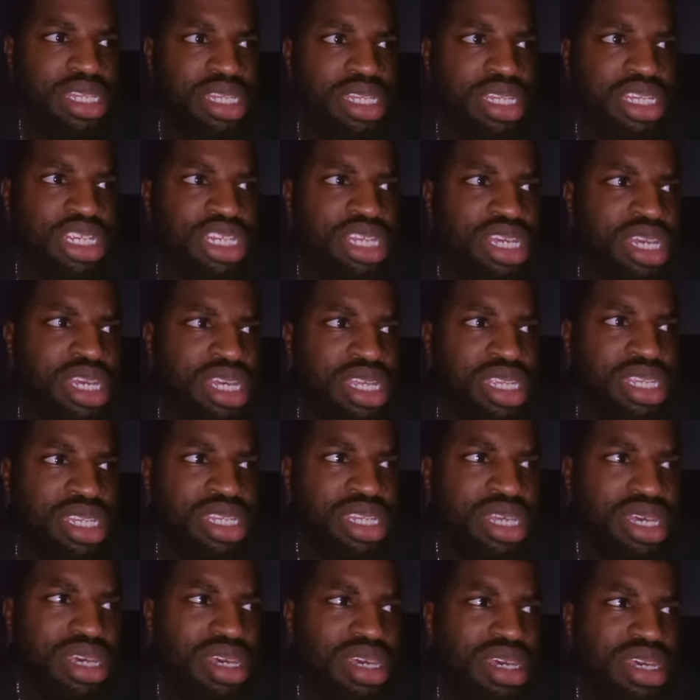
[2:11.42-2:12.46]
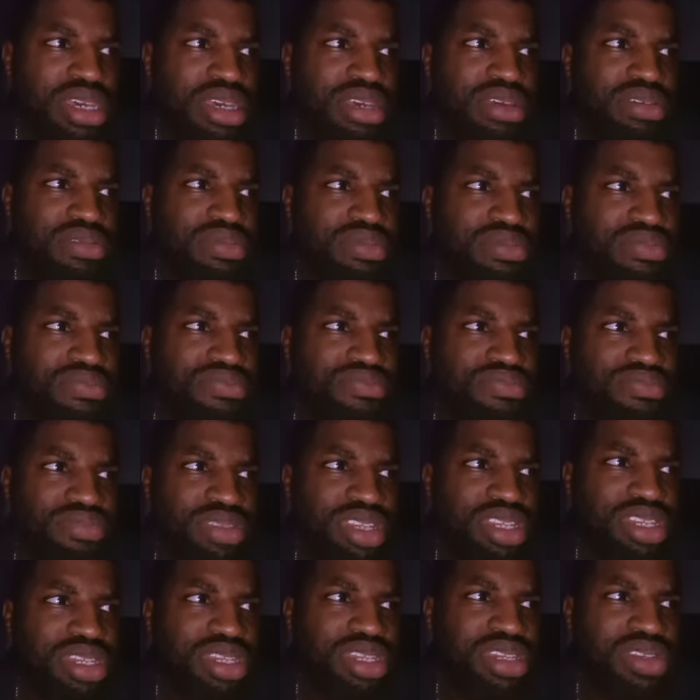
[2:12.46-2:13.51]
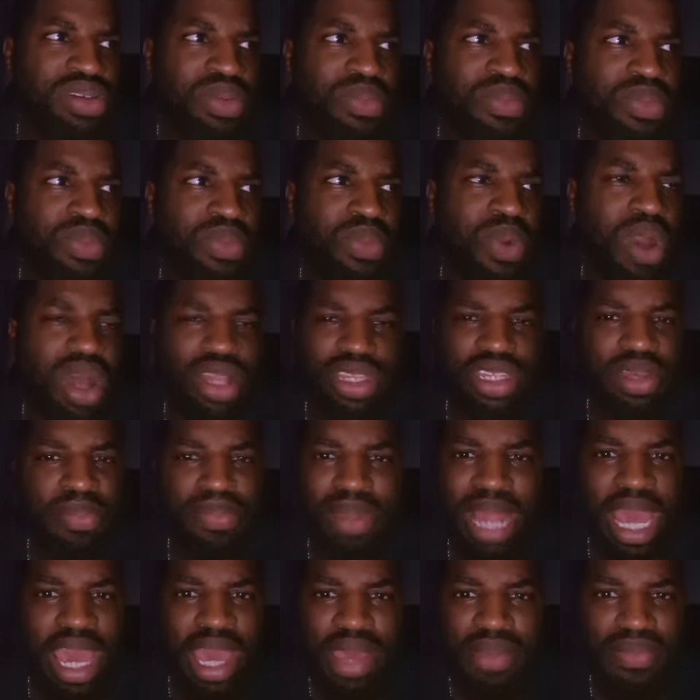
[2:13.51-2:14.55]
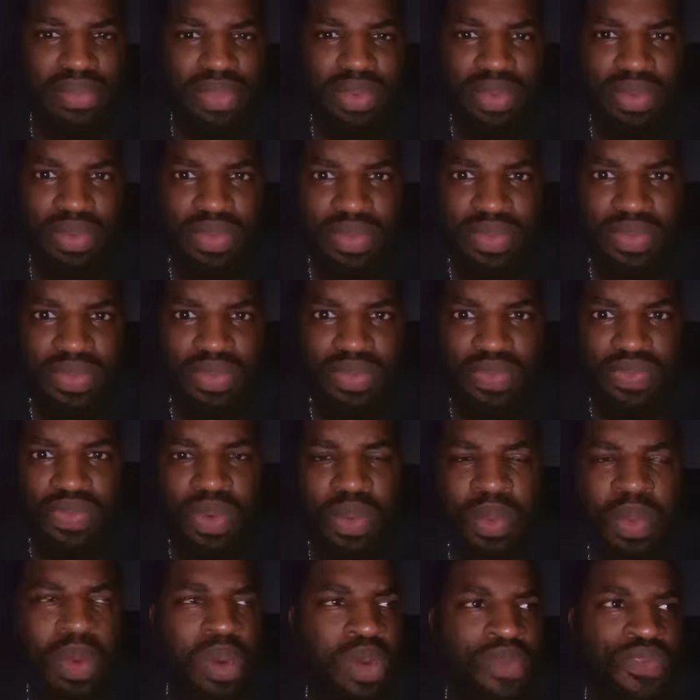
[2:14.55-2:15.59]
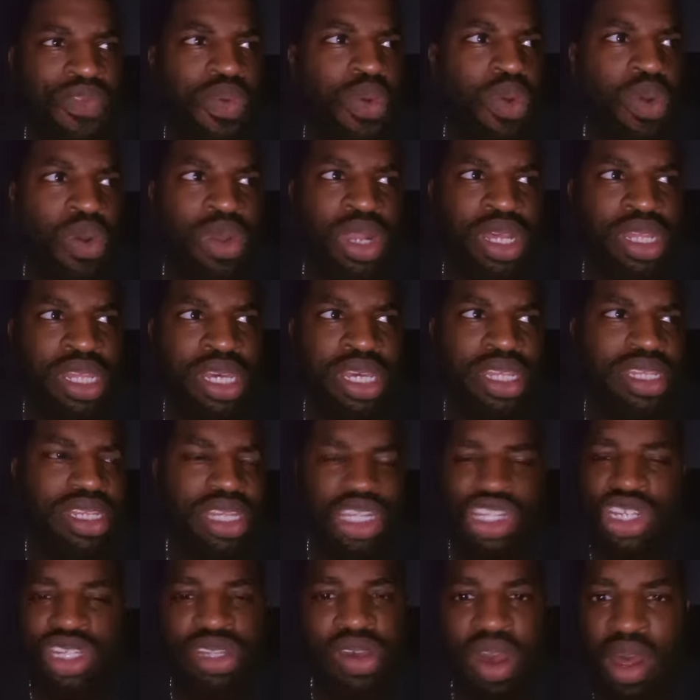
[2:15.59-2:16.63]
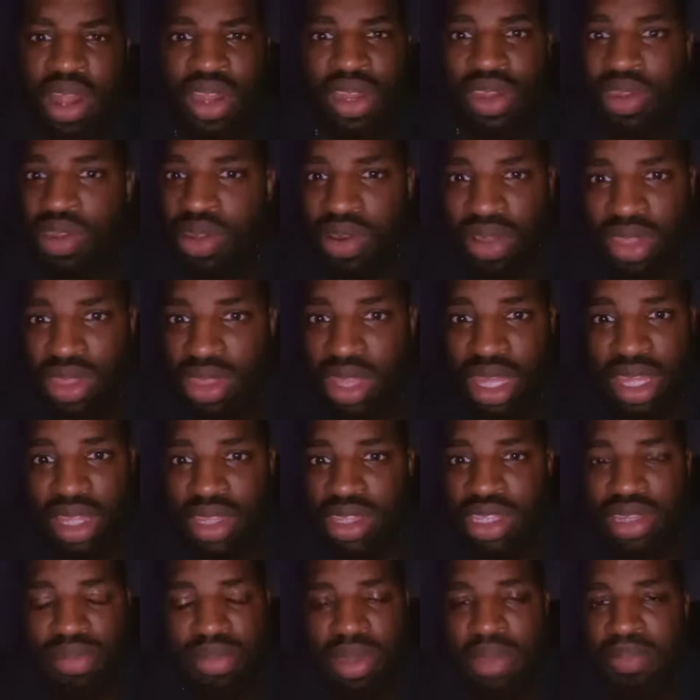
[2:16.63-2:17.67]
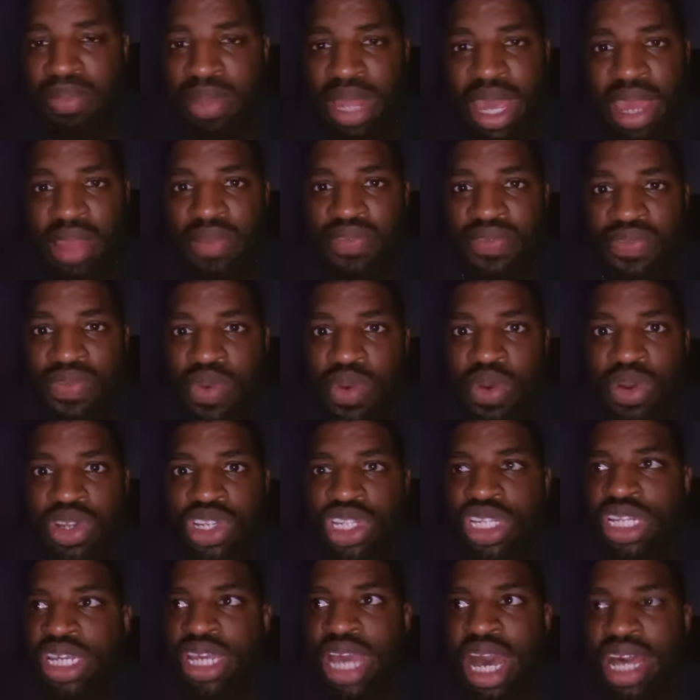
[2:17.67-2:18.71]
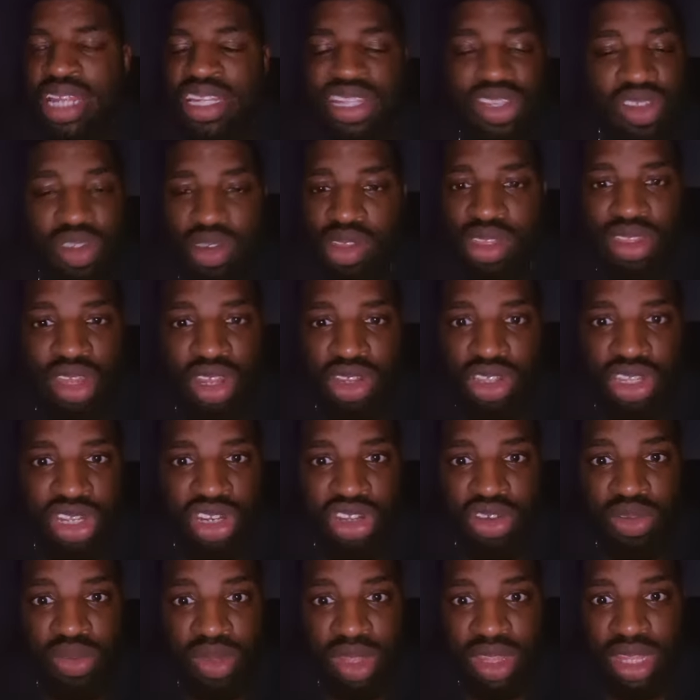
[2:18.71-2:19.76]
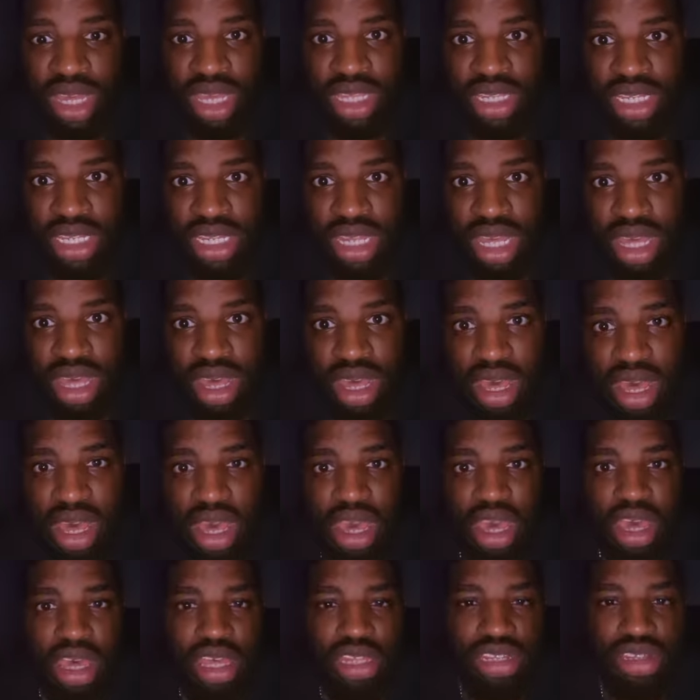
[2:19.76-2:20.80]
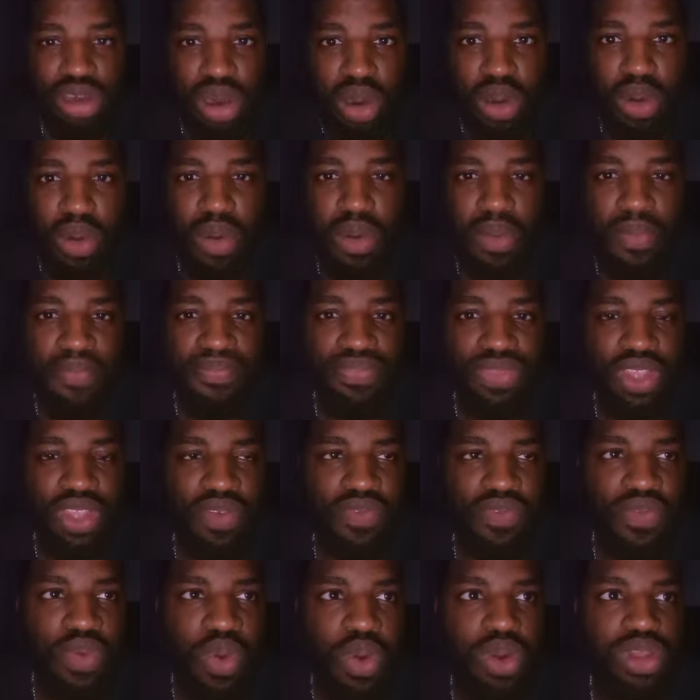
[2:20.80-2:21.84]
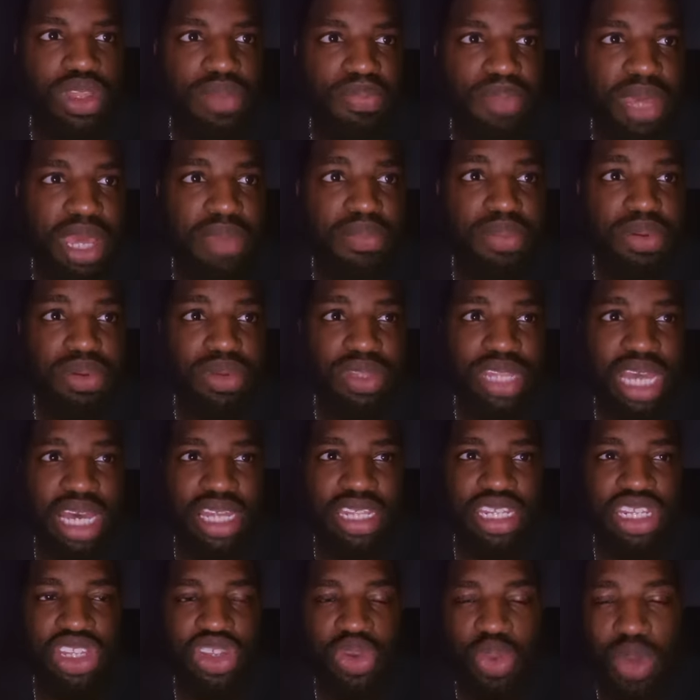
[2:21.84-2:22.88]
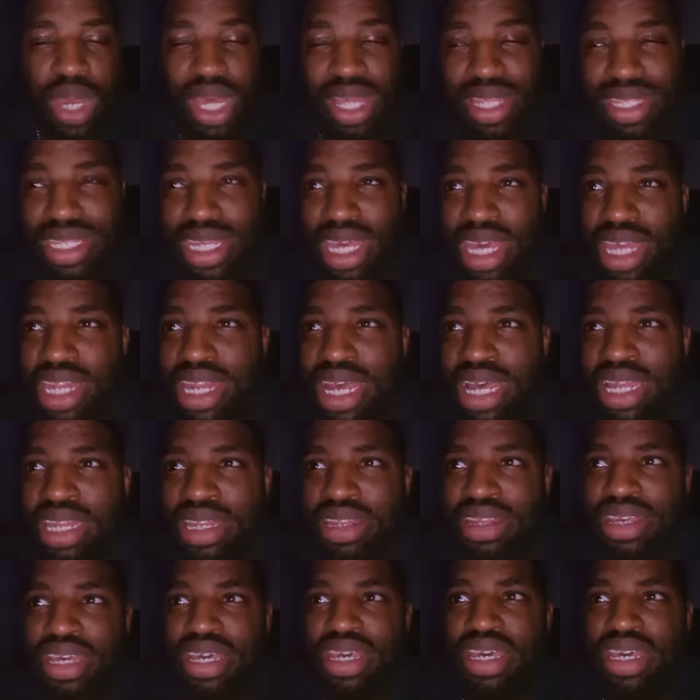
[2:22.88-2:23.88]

she's somewhat to blame for all of this. She's got nothing to be blamed for. She has nothing to do with this. So, for the people that's tweeting and